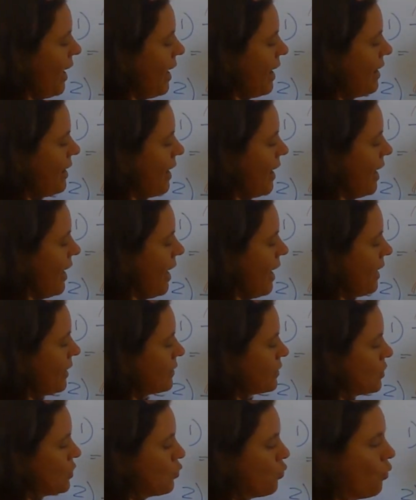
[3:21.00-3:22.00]
and
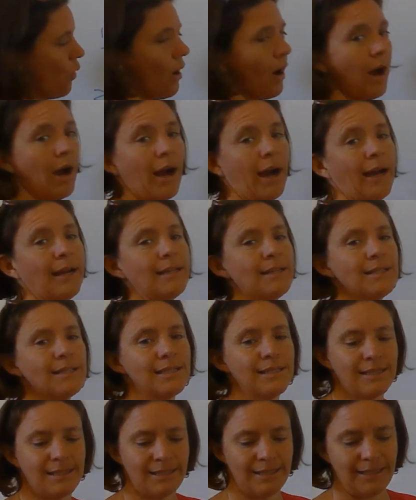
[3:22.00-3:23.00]
xy
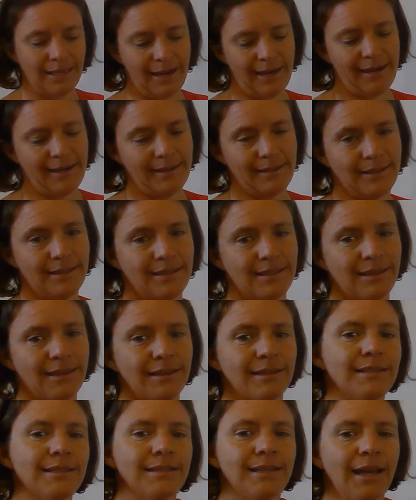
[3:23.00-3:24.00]
stays
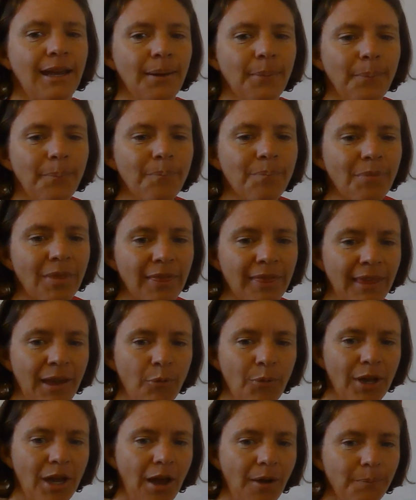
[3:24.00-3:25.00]
the same. There
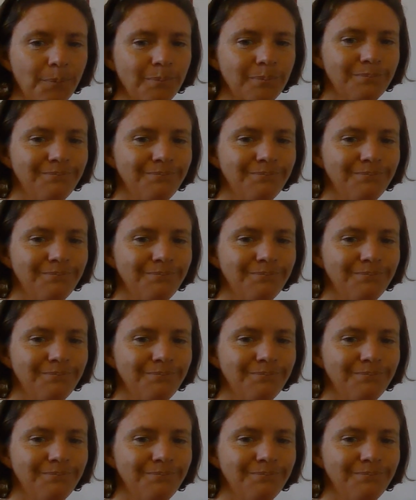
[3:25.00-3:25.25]
we go.